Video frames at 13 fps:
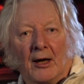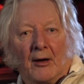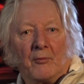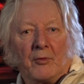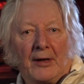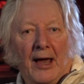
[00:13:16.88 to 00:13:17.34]

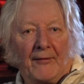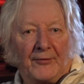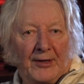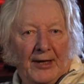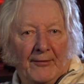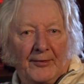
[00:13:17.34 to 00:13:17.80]
We have
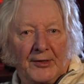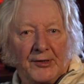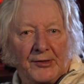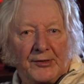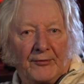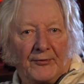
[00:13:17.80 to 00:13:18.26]
the
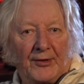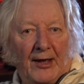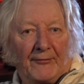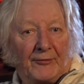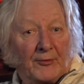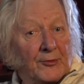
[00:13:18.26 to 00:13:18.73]
evidence of
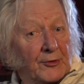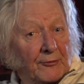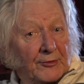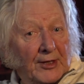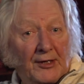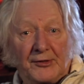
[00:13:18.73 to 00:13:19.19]
that from
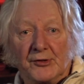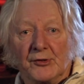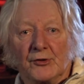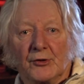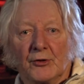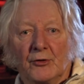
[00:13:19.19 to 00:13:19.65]

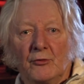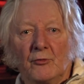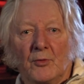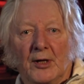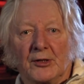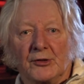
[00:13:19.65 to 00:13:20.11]
2002
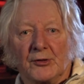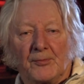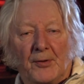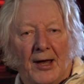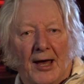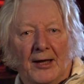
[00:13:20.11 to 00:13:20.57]
when
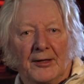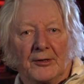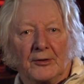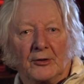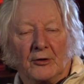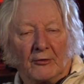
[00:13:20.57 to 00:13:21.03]
Japan
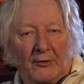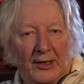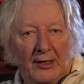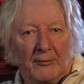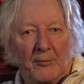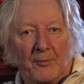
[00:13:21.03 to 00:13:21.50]
and
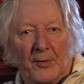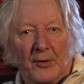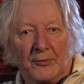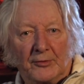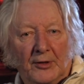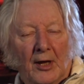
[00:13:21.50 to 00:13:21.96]
Korea were
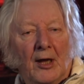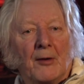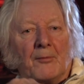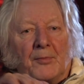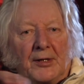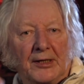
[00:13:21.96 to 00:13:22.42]
both
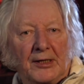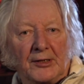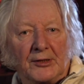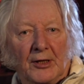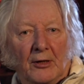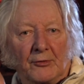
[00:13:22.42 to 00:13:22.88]

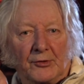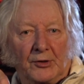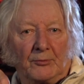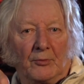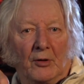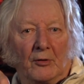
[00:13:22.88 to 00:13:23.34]
bidding to host
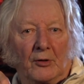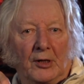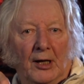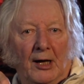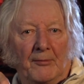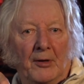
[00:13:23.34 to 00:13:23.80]
the World
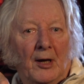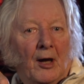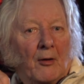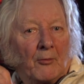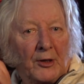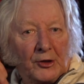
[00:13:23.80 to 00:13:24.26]
Cup,
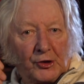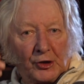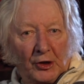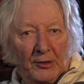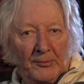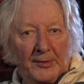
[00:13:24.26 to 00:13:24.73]
where
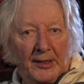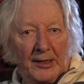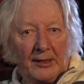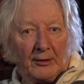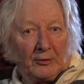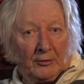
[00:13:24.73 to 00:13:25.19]

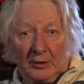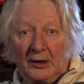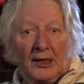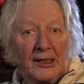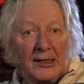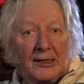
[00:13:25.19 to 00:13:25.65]
Germany, a good
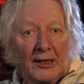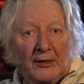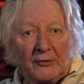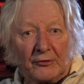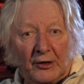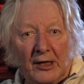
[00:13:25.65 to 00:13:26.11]
clean
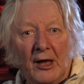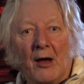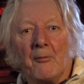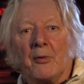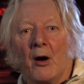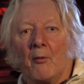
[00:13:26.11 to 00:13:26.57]
country,
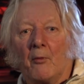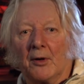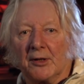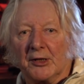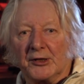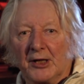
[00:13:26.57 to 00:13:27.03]
but
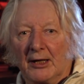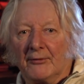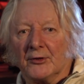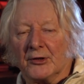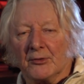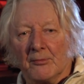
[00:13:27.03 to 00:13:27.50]
one of the
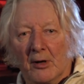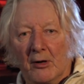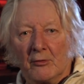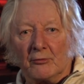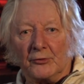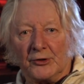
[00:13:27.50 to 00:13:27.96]
television
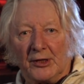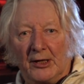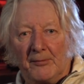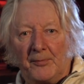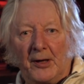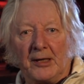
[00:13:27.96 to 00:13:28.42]
moguls
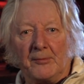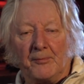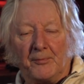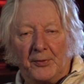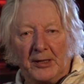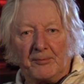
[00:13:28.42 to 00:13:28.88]
there
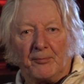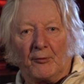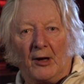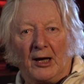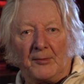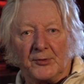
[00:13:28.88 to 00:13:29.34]
paid big
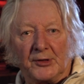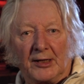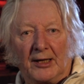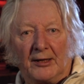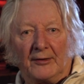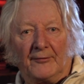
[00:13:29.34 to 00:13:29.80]
bribes to
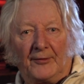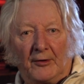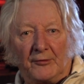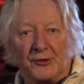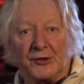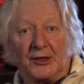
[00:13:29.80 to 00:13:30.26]
get the
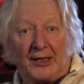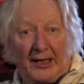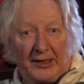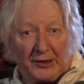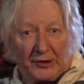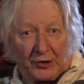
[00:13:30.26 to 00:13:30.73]
votes to
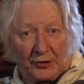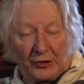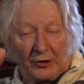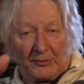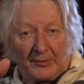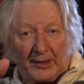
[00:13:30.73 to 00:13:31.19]
get it to
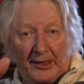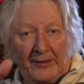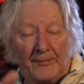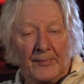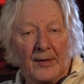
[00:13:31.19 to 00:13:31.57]
Germany.